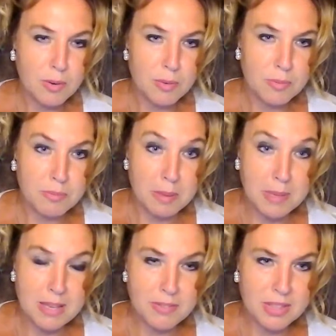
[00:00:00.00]
maybe
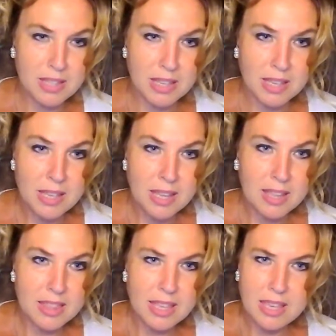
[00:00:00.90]
even
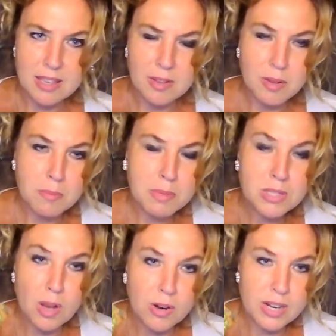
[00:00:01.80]
the
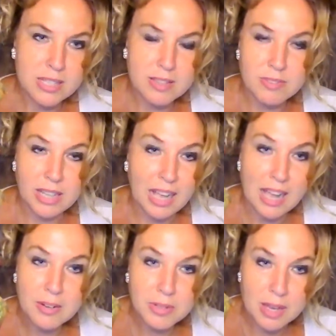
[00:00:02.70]
bizarreness of like,
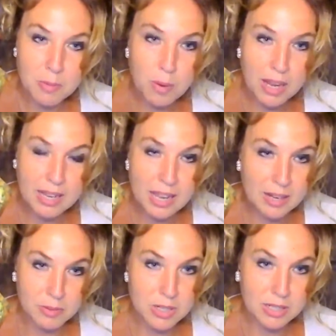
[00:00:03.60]
I don't get why I
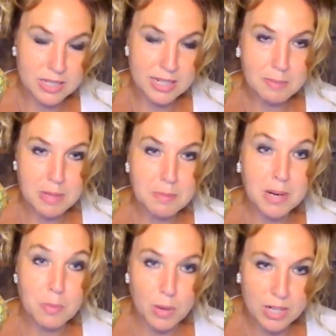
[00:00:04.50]
don't talk to anybody, but I
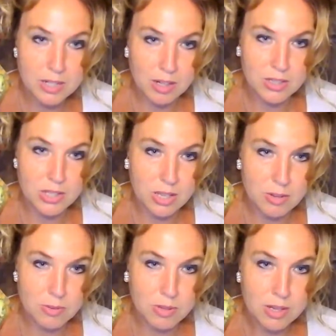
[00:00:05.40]
want to talk to
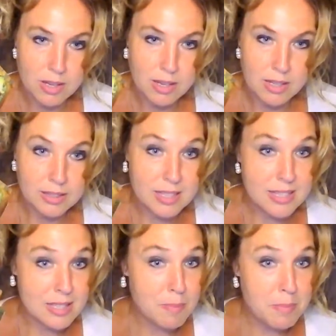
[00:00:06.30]
you, because
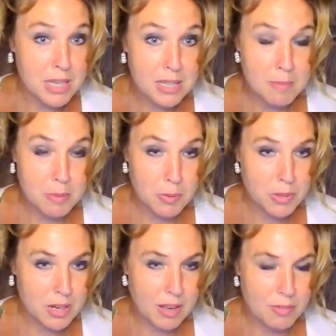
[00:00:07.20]
that's a big
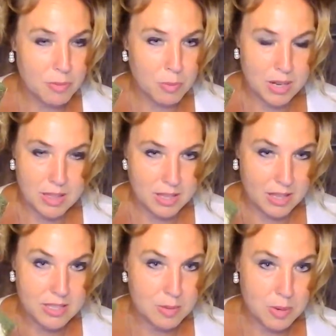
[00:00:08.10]
component of one of the
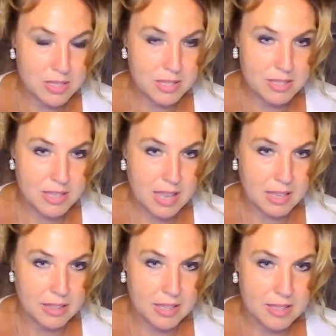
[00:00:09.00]
things he wants to say.
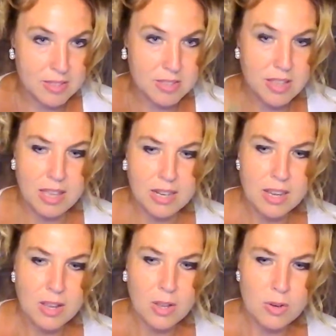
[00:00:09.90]
Like, this is not
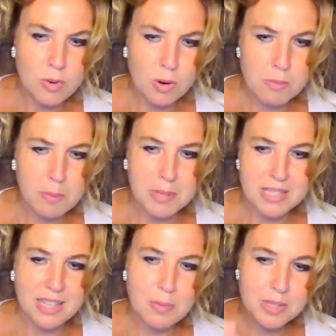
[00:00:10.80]
normal, but it's
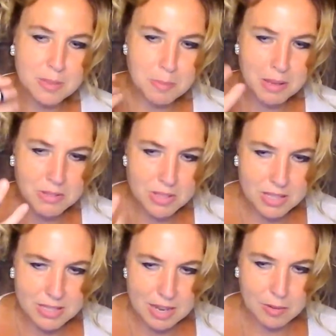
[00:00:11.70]
like he wants to puzzle
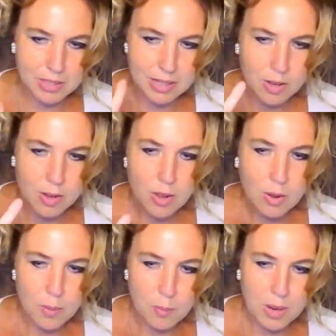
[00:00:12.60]
this out. Like,
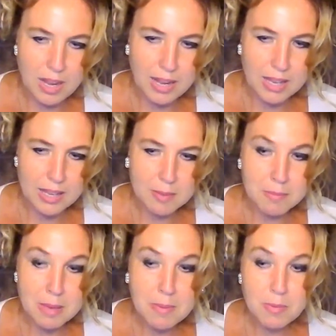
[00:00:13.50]
why?
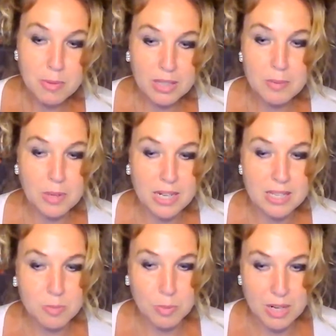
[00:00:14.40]
Maybe really what
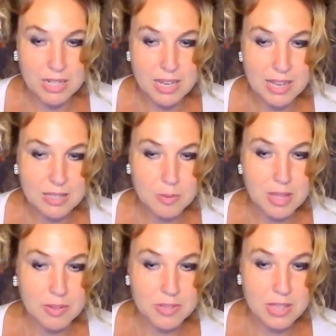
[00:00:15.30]
he's wanting to ask
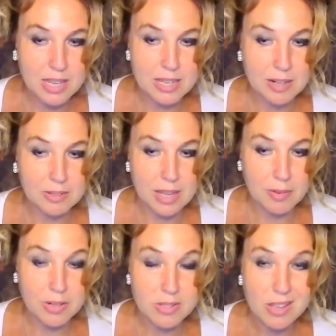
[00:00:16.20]
without saying it out
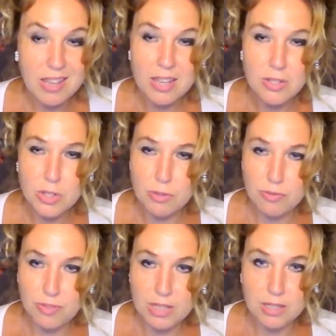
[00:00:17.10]
loud is, do you
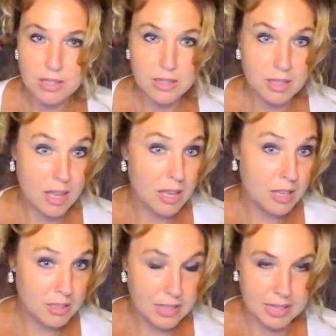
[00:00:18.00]
feel
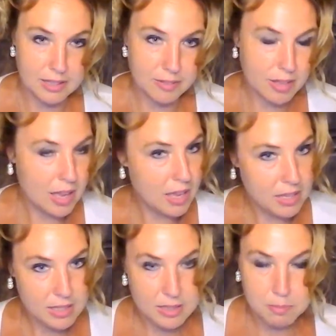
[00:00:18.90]
like
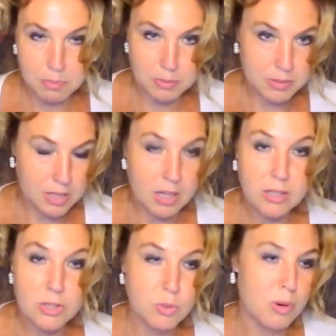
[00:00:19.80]
a
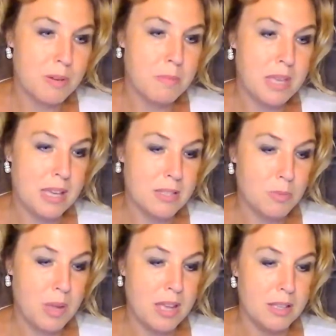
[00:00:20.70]
tug toward me as
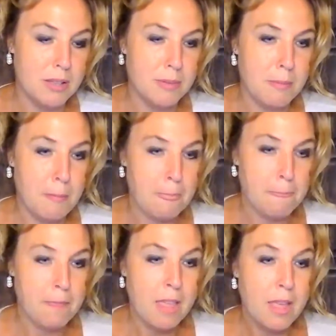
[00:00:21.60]
well?
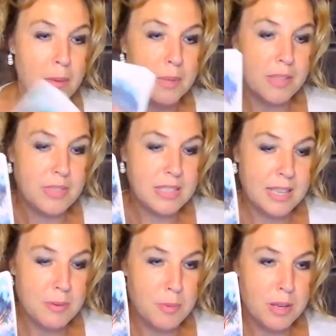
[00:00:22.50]
Got the
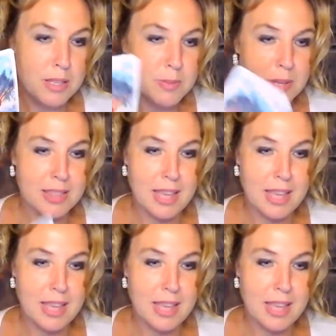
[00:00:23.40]
10 of Wands, we got the